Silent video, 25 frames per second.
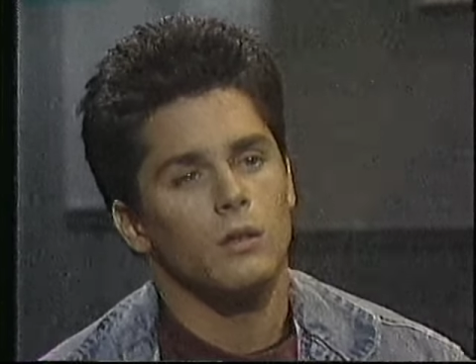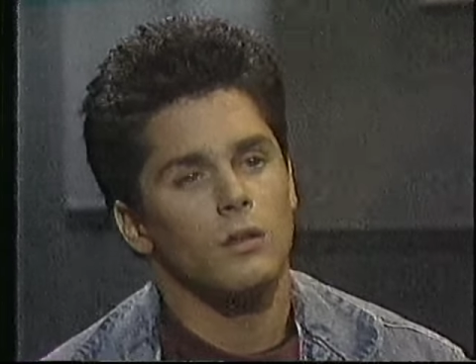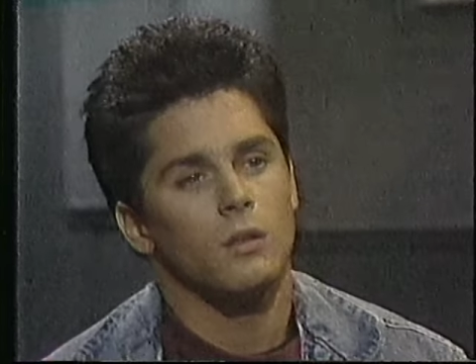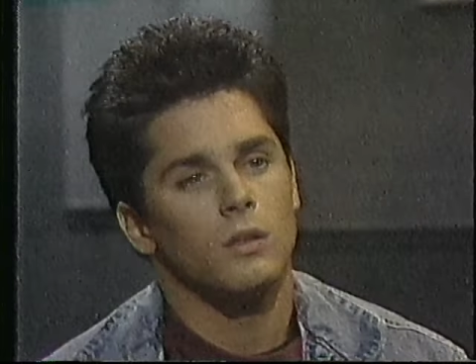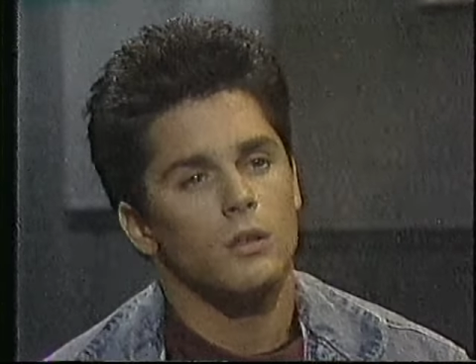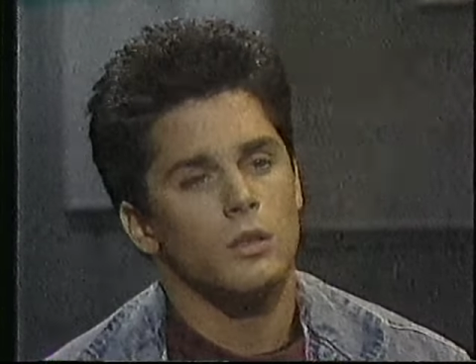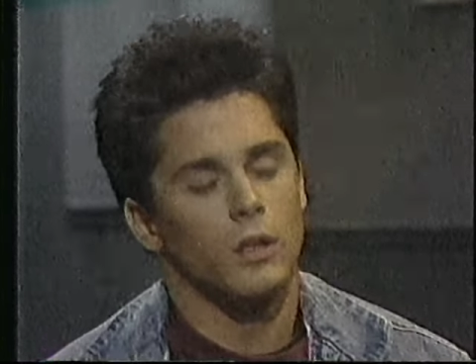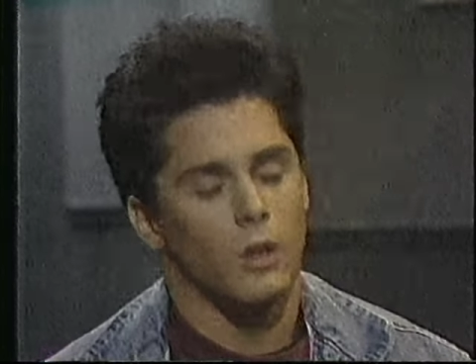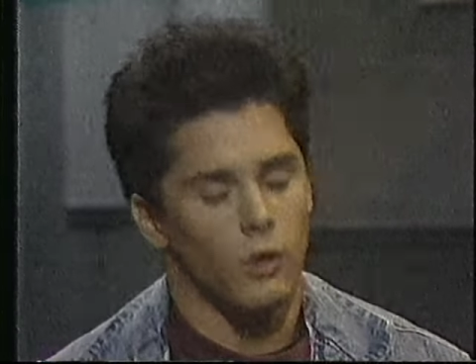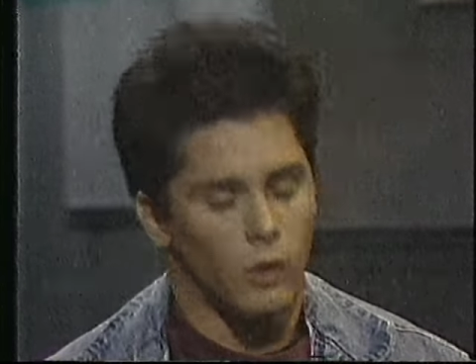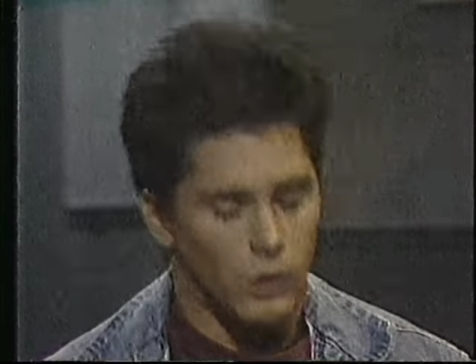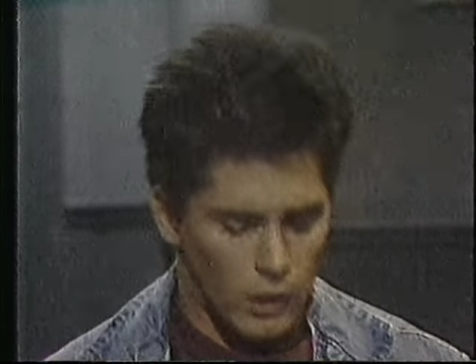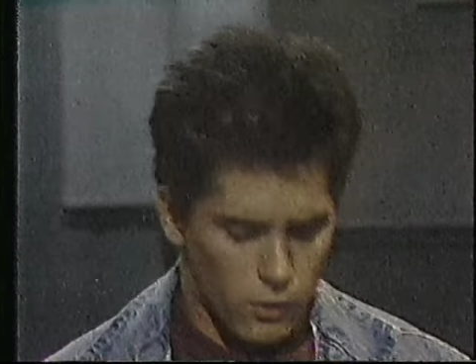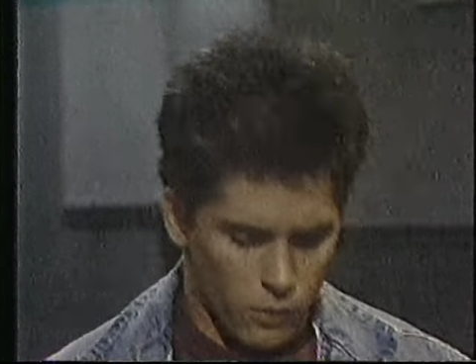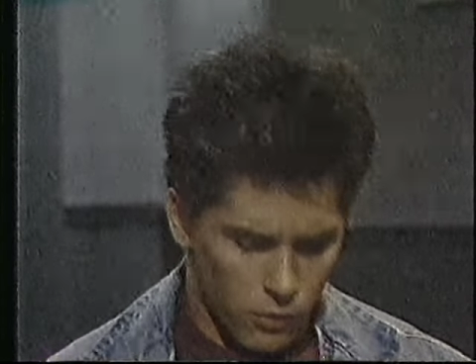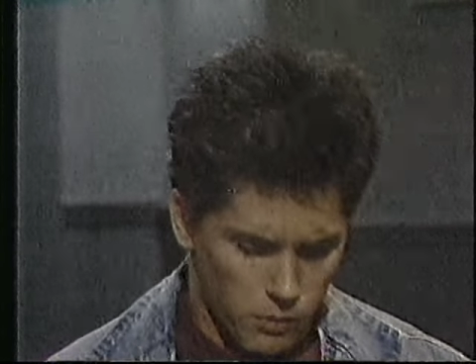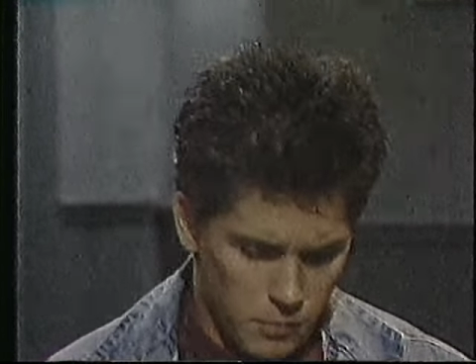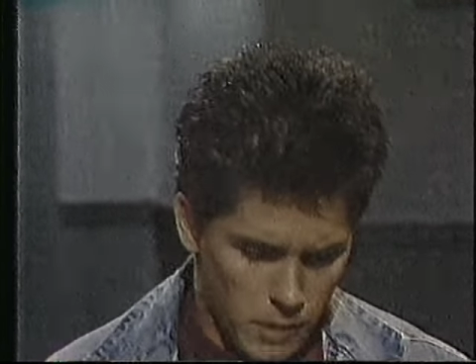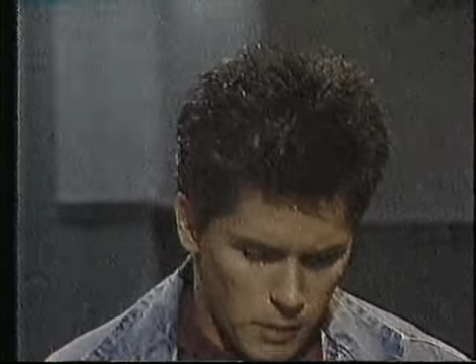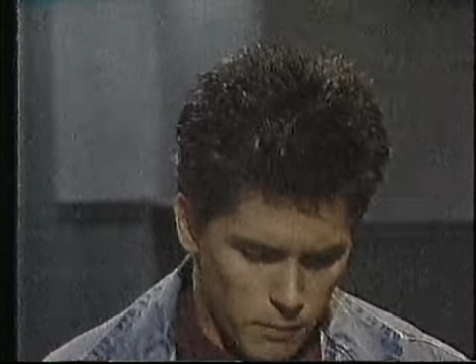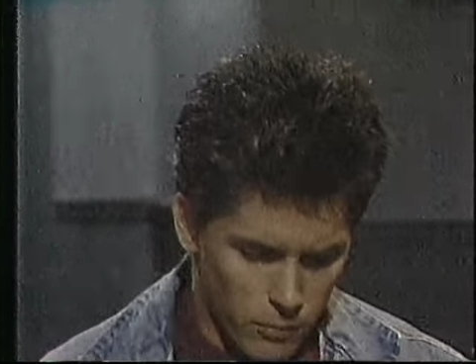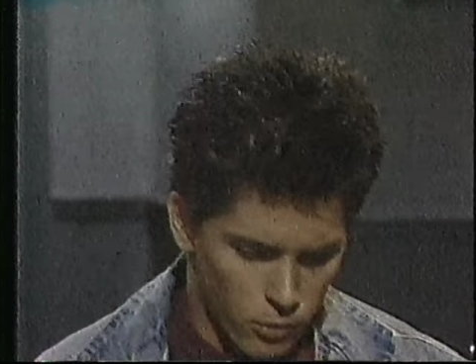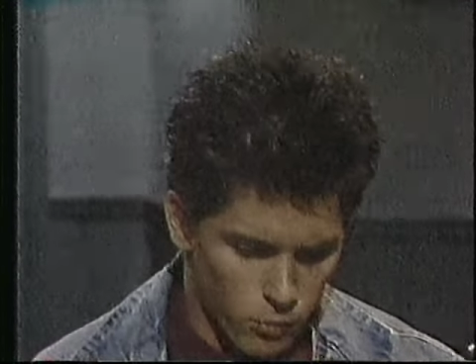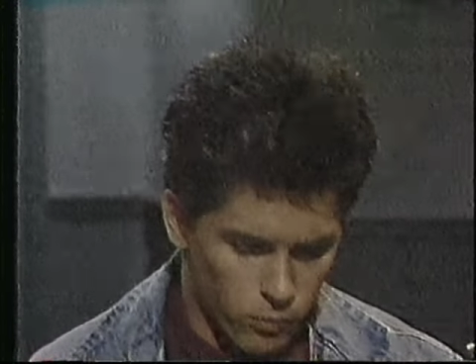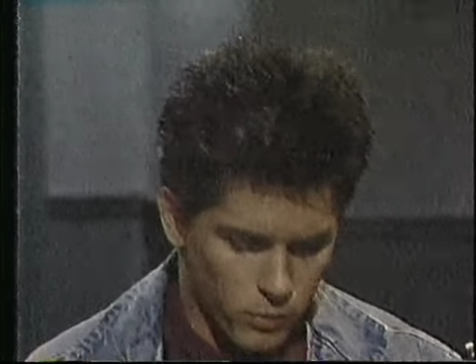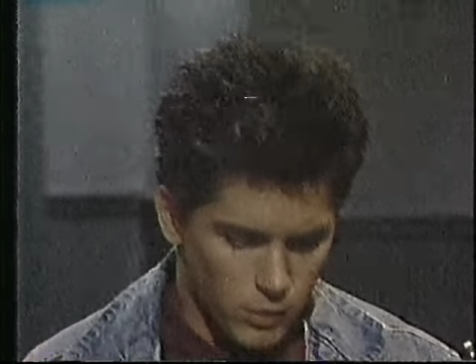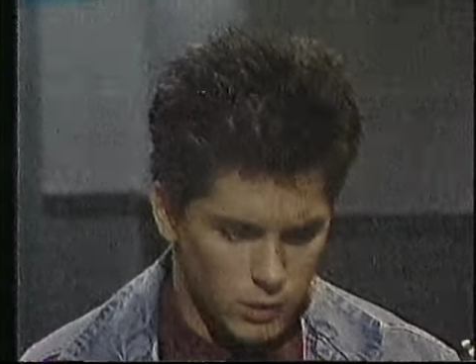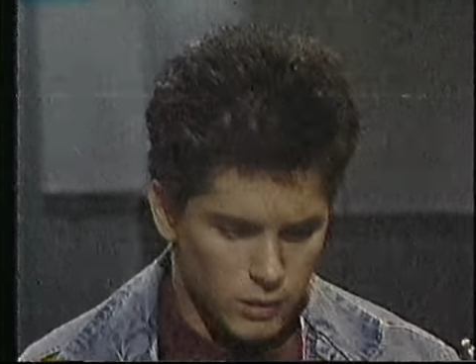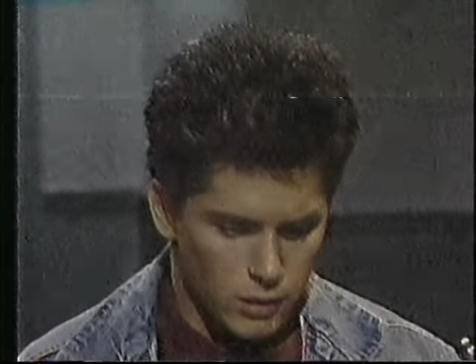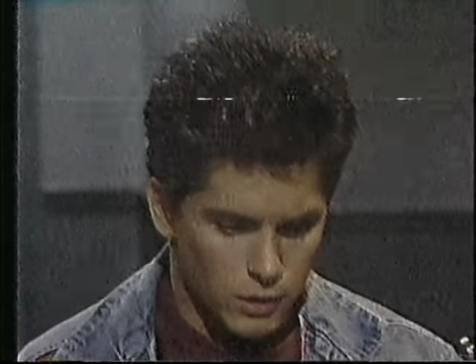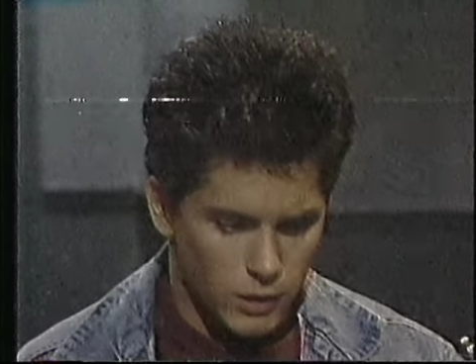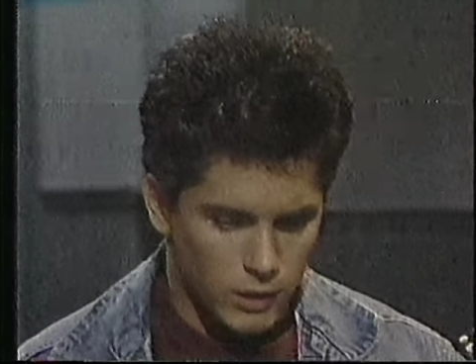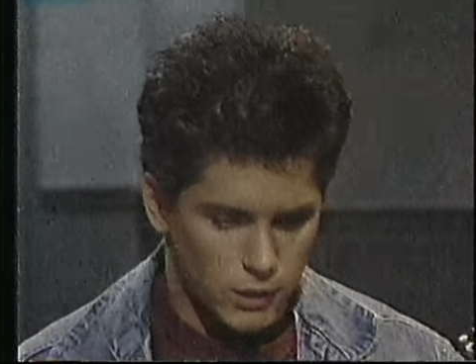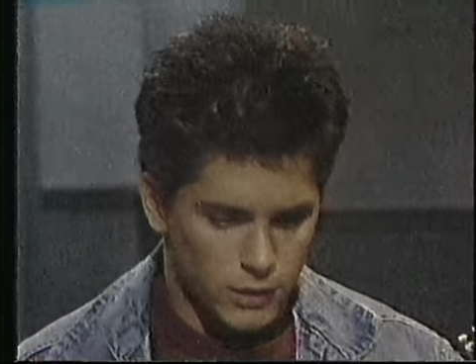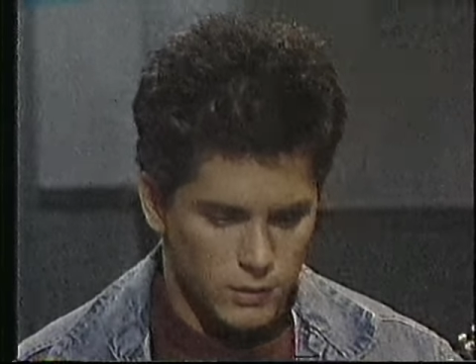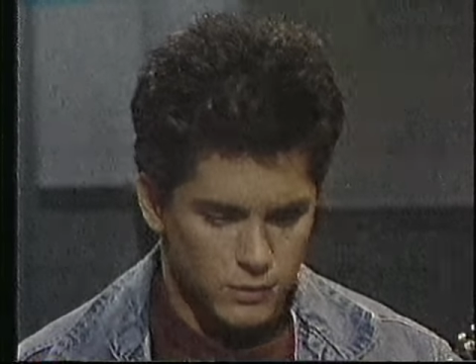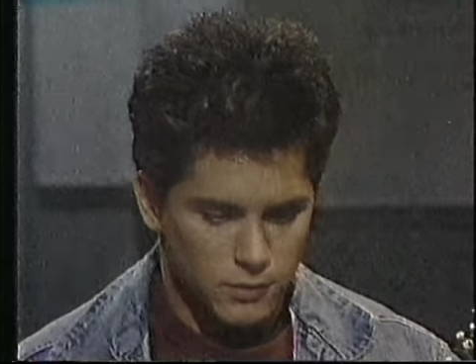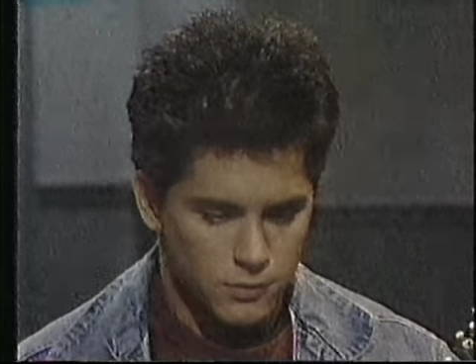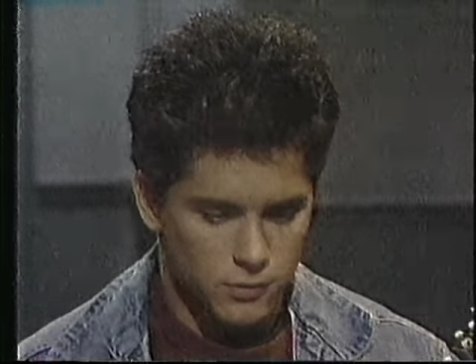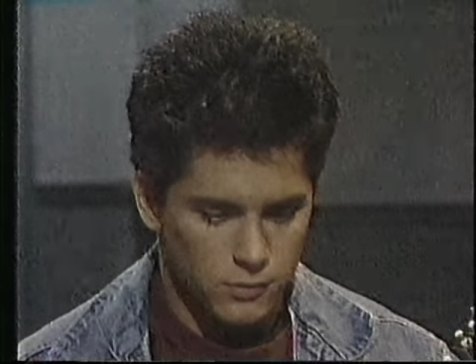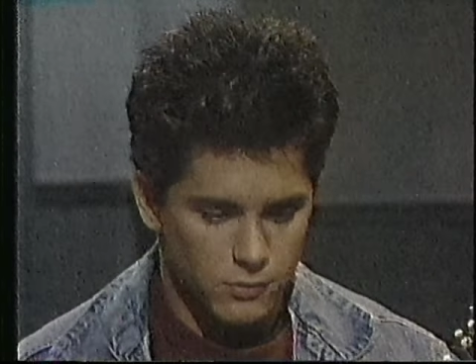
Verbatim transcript: You know, I remember when uh,